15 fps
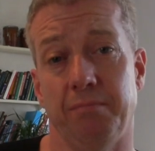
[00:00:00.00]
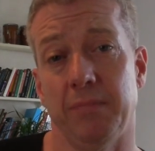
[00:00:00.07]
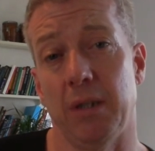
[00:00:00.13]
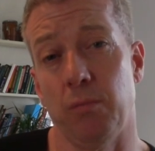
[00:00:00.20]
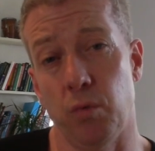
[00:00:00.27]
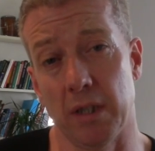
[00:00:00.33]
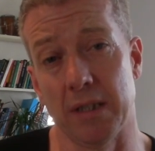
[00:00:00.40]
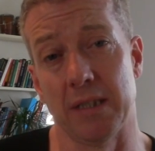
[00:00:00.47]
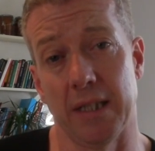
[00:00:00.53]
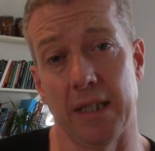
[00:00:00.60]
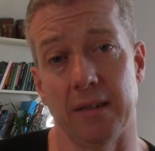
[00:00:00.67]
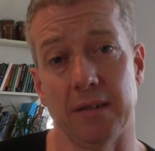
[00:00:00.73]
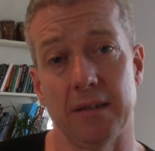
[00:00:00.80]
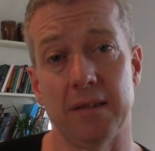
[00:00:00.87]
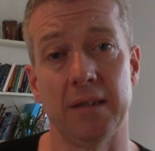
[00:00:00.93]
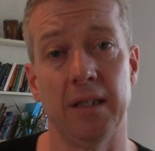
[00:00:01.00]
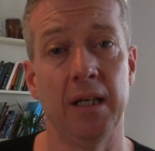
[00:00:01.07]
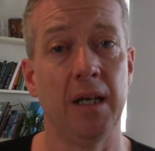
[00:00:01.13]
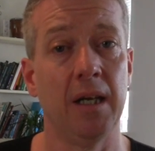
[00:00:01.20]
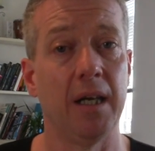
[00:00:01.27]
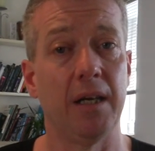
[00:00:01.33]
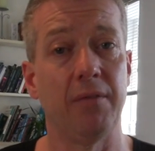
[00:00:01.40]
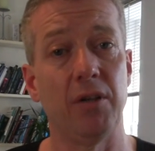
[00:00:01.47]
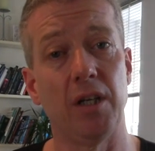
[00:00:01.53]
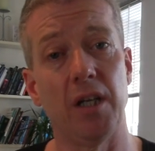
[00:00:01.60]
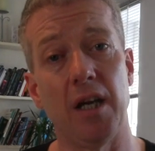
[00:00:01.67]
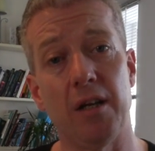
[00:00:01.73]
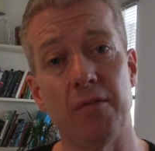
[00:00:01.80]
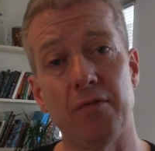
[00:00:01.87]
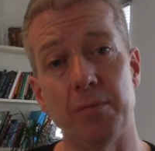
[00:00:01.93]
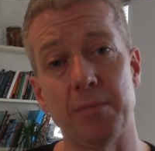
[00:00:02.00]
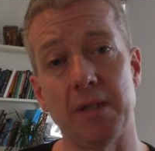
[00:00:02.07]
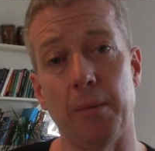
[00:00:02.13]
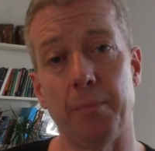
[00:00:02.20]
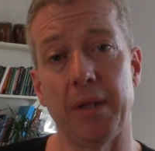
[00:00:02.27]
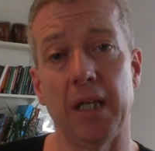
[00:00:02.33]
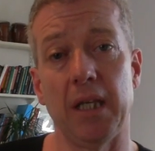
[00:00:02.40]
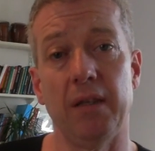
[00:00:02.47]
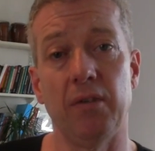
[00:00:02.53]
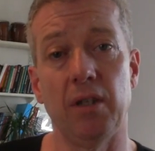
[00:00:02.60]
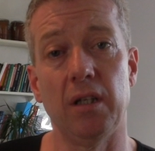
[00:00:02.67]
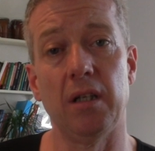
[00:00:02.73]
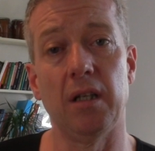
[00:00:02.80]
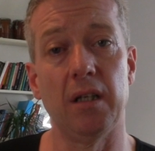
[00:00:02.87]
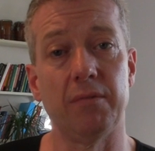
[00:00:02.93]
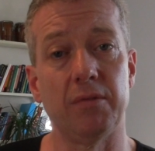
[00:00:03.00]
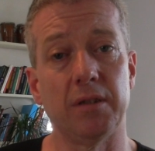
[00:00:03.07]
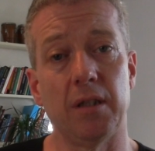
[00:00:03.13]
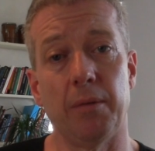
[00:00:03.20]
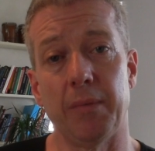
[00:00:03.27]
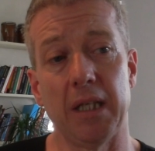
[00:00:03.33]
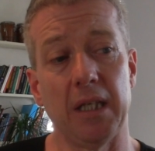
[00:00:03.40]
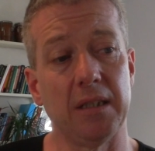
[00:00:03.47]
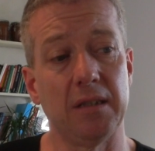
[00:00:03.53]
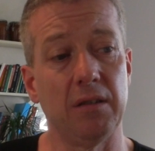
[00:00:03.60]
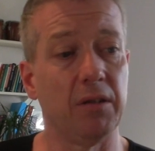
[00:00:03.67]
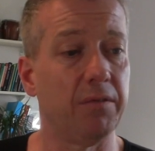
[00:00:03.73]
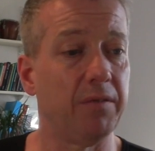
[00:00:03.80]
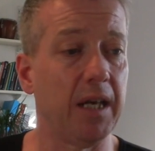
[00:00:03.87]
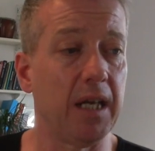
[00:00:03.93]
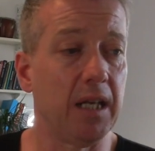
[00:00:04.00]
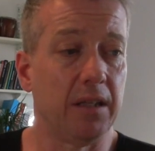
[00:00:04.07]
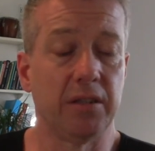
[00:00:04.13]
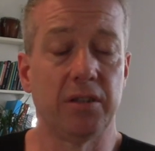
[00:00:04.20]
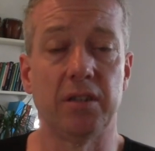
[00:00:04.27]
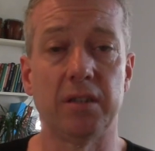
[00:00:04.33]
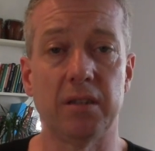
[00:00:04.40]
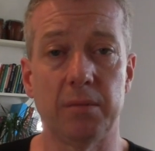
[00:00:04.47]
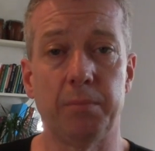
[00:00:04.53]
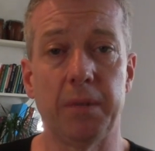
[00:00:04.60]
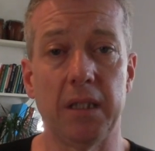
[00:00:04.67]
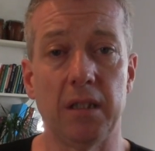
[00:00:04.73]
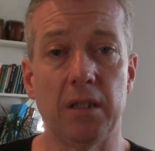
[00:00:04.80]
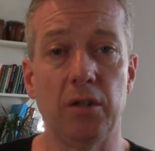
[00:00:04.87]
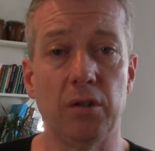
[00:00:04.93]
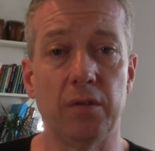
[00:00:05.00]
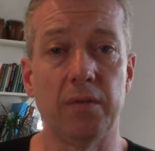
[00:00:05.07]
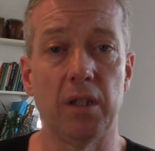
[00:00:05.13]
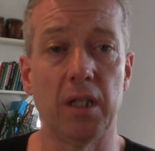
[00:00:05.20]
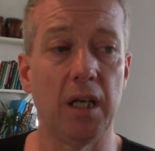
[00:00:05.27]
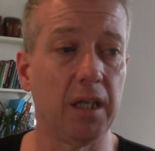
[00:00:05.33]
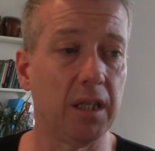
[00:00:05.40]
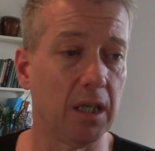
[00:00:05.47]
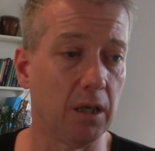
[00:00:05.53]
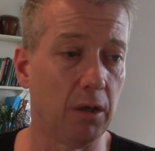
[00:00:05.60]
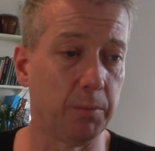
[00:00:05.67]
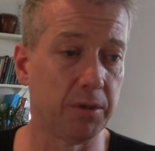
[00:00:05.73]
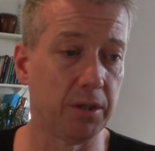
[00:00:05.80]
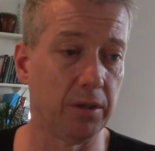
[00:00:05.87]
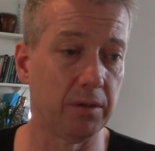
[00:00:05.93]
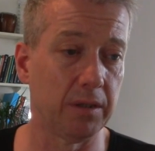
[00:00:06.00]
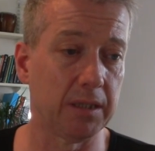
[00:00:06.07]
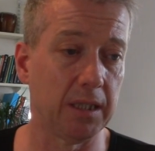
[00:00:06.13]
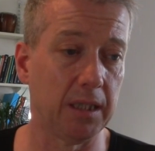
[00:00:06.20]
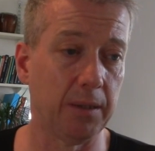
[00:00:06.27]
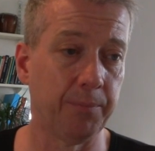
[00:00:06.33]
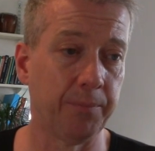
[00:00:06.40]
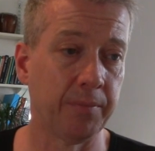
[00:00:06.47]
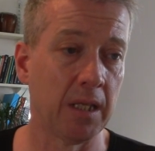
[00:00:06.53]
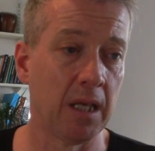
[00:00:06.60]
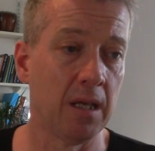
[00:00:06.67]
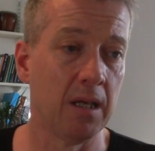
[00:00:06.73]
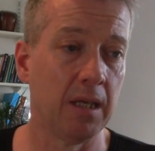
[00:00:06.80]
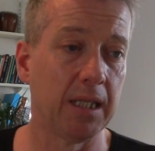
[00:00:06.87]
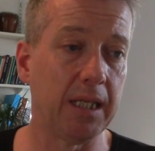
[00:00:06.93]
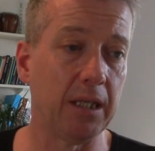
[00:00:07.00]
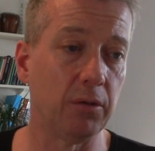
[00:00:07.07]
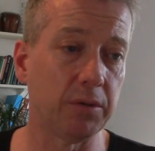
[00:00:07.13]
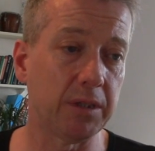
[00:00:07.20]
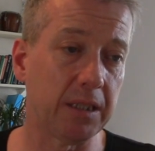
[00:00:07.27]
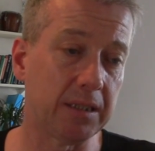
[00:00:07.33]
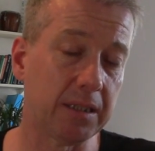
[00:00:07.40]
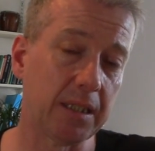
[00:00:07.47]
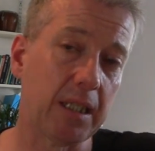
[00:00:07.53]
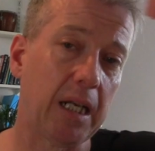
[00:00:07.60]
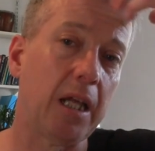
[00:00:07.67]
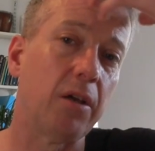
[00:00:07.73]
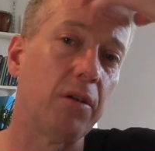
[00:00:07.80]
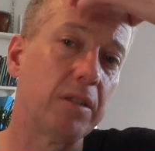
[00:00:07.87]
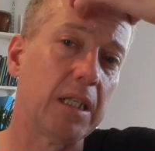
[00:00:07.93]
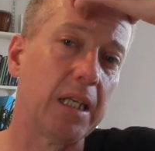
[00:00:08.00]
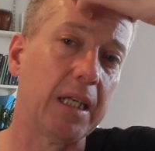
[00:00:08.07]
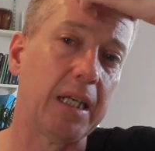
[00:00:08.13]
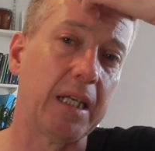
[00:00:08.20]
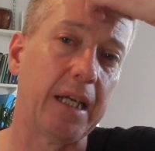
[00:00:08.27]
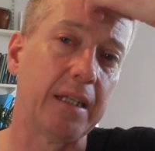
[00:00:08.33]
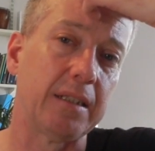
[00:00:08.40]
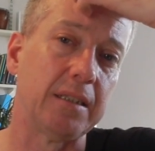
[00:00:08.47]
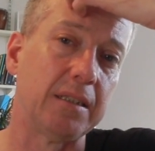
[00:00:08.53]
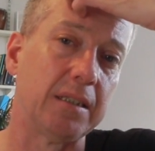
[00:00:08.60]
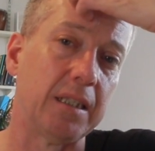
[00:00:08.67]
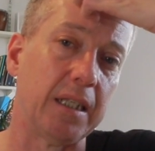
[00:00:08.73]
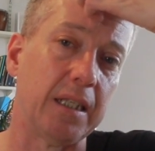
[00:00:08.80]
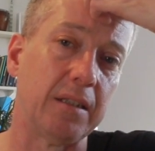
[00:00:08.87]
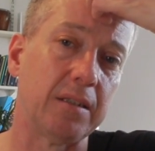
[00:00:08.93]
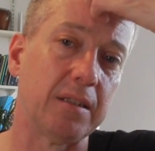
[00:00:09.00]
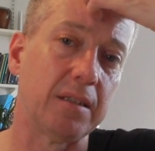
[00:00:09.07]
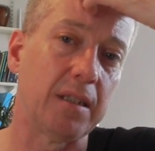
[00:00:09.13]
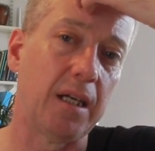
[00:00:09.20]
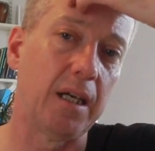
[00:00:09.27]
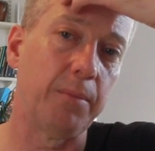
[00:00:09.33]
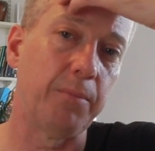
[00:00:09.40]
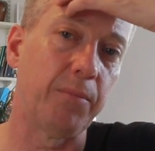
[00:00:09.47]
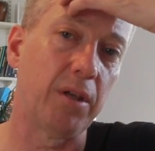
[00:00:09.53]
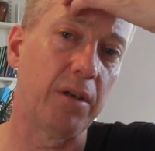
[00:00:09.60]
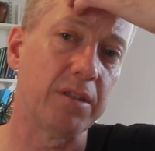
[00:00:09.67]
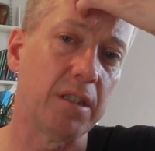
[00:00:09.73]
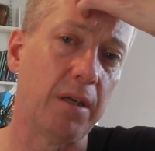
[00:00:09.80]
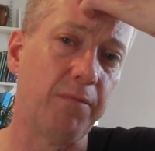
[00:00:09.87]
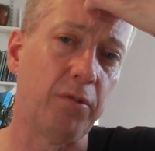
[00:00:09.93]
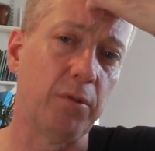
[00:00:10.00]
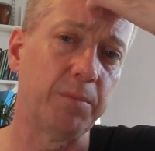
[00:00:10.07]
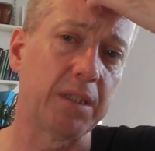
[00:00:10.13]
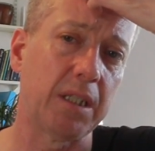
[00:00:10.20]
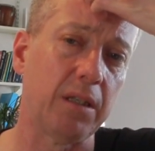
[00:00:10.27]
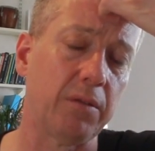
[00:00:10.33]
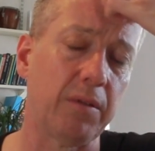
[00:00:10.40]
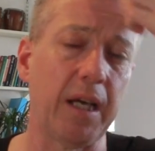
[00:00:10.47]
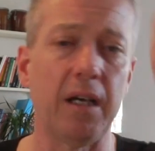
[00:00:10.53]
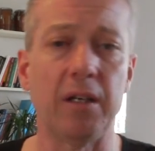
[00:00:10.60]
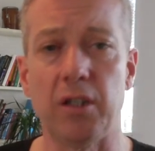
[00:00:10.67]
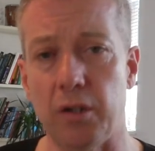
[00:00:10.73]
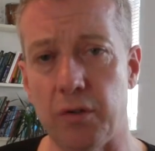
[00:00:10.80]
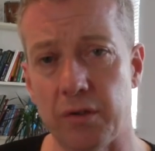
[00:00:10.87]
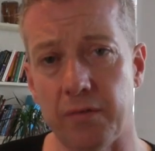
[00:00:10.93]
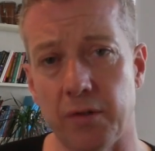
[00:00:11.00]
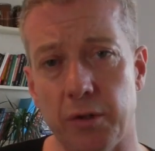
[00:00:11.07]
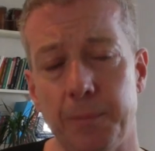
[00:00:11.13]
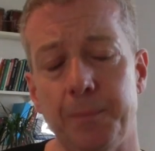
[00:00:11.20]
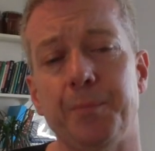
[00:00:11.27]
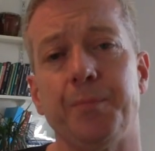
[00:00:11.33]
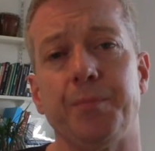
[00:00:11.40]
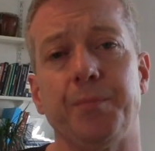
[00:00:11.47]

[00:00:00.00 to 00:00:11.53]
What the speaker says: in one sense. If you learn from something, if you can learn from something, it's not a failure, it's just been a useful learning opportunity. Guilt is closely connected to this. There are some forms of guilt that are useful